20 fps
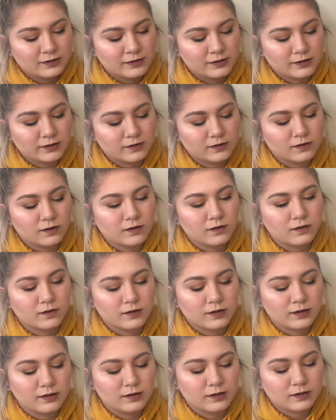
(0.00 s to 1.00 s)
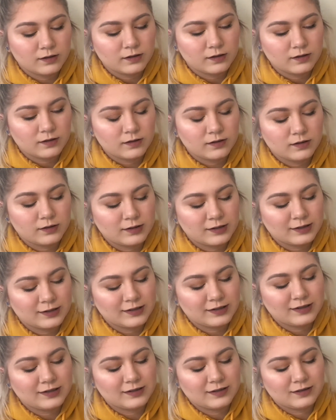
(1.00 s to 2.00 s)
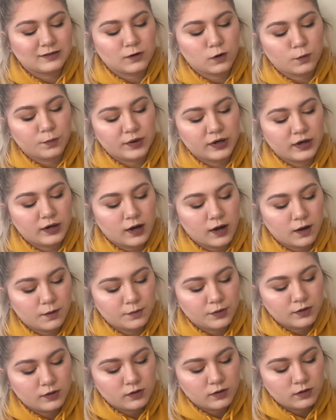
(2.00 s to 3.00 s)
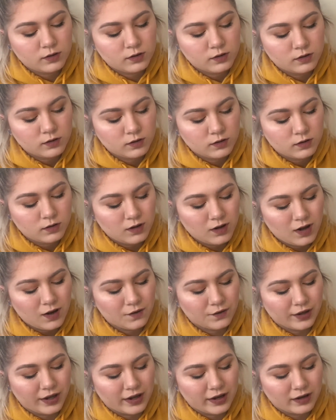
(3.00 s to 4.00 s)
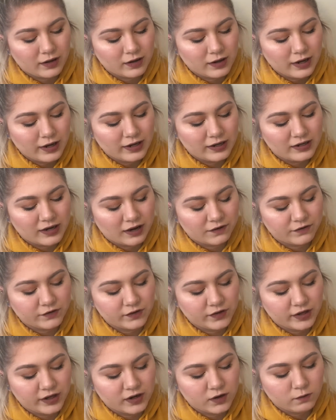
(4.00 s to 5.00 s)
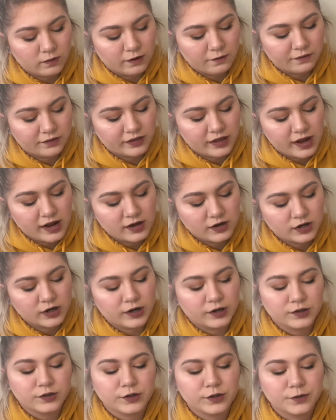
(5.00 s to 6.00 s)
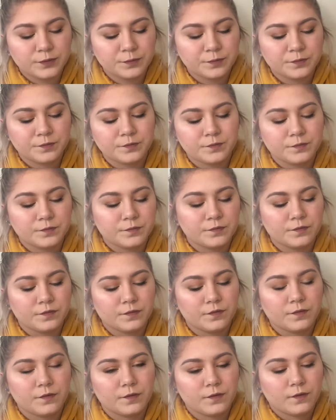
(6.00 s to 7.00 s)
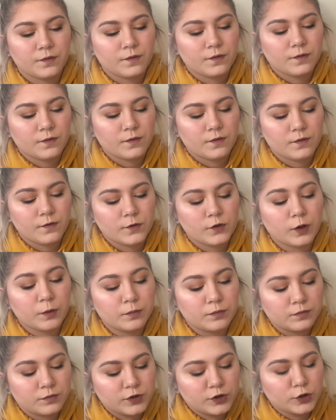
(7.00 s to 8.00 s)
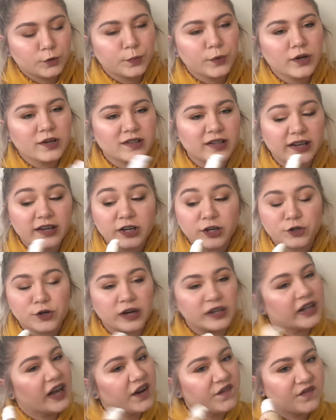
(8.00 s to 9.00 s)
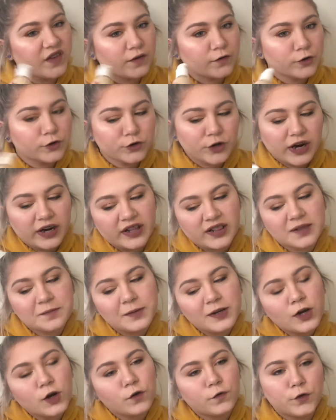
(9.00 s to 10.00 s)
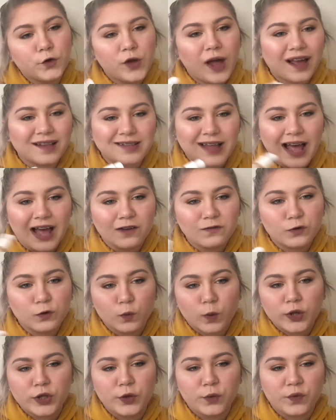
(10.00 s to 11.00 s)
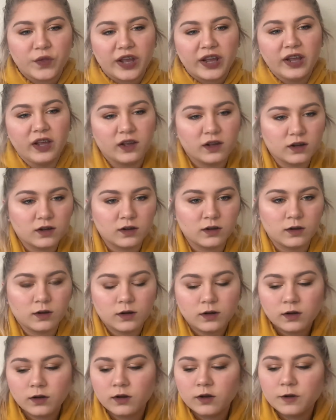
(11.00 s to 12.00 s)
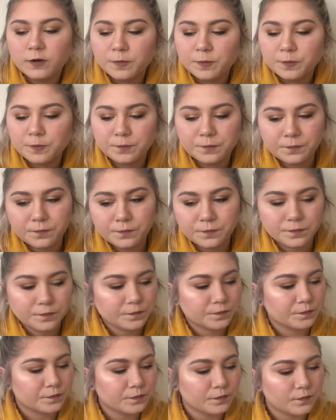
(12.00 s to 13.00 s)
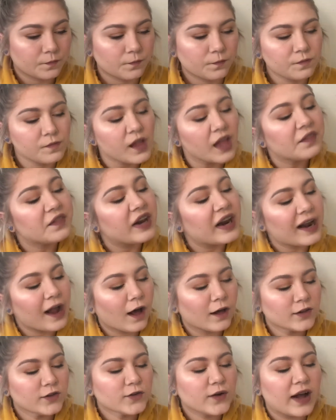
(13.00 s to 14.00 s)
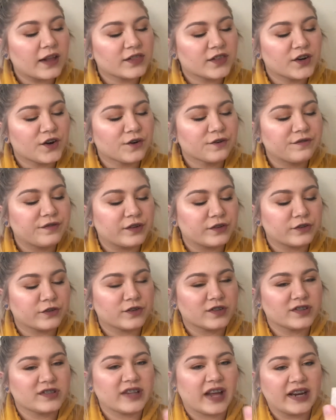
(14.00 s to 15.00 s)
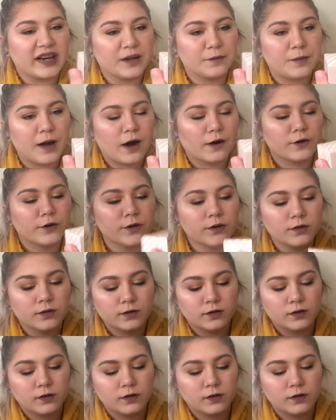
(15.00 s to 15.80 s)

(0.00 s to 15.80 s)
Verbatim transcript: So let's open it up. Oh yeah, I can definitely get away with that color. So I'm super excited to try that. I've never tried it. Let me know if you guys have and what you think. And then I also got the No Filter Setting Powder.